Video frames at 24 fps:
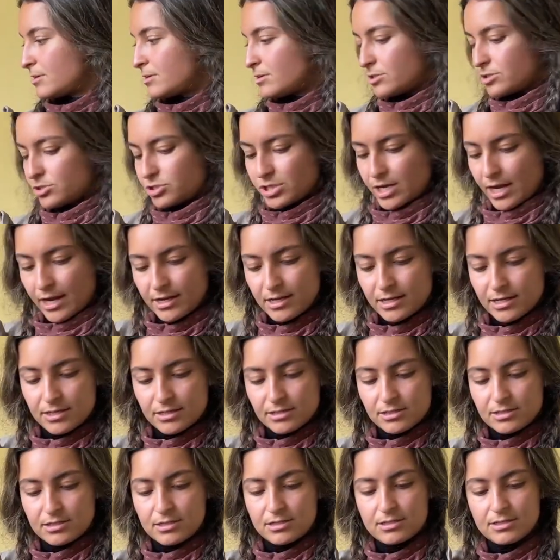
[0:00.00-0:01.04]

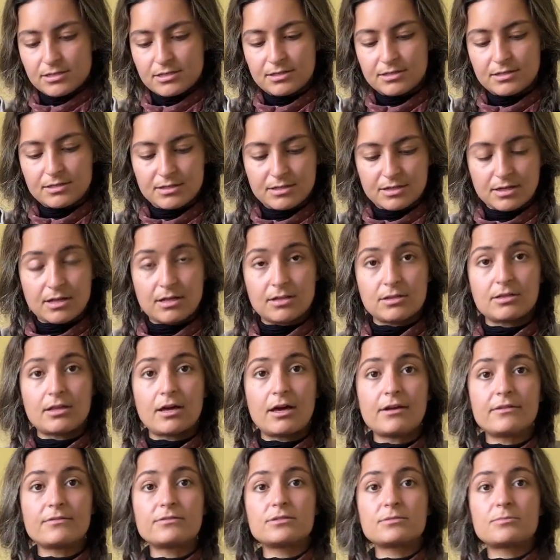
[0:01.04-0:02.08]
jacket. A lot
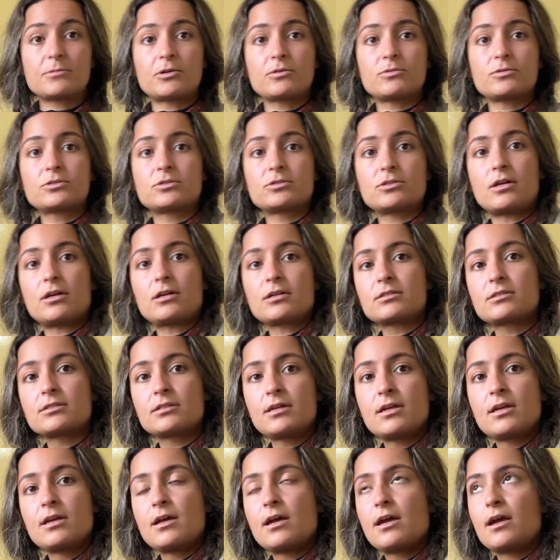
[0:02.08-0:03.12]
of Smartwool socks.
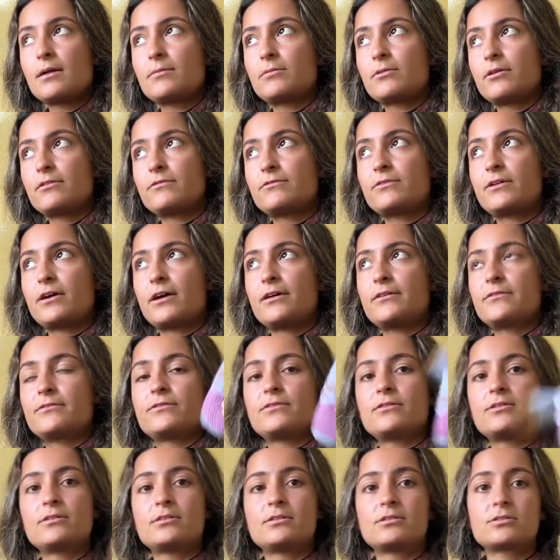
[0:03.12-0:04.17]
I brought 5
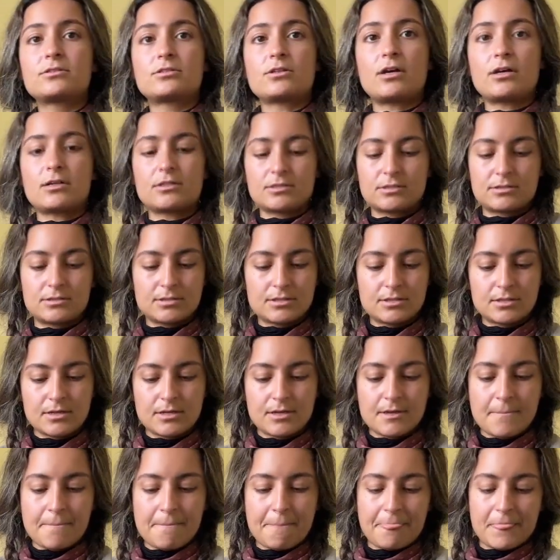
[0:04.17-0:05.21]
socks.
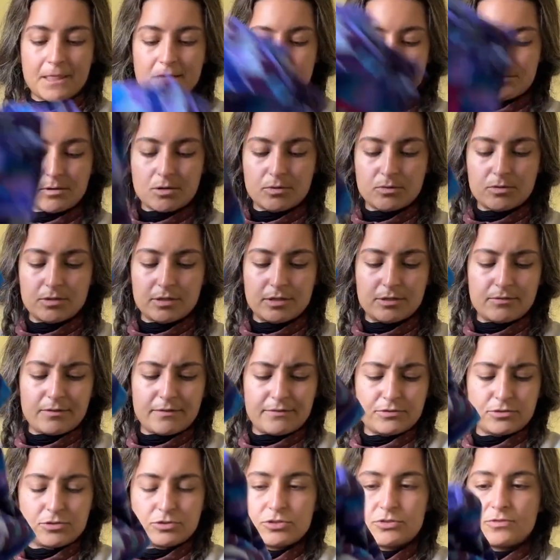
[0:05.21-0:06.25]
Smartwool and
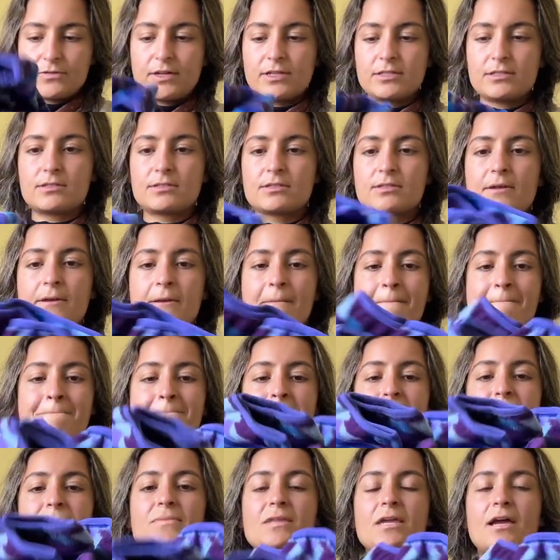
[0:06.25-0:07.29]
Revolution Race.
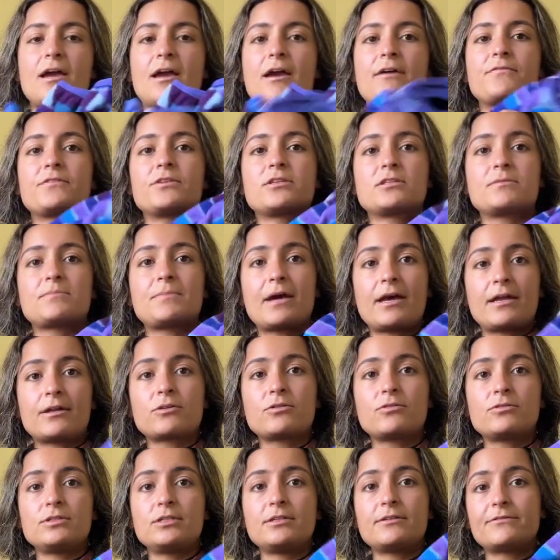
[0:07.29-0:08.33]
I have this
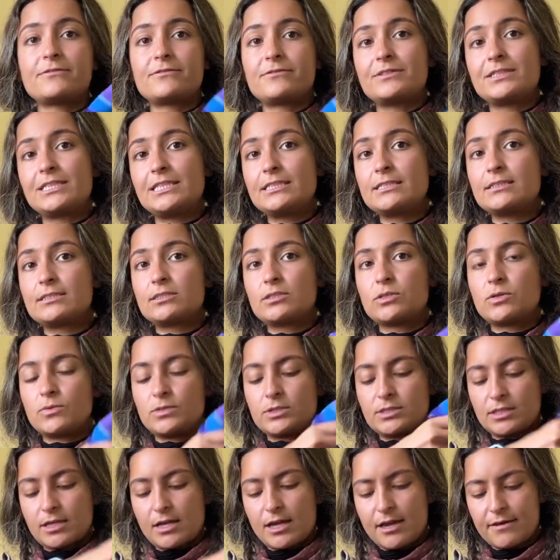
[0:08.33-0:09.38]
Patagonia fleece, which
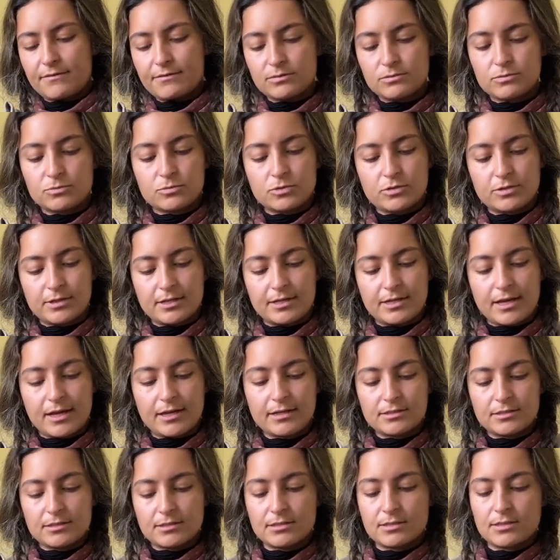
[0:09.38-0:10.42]
I haven't worn yet.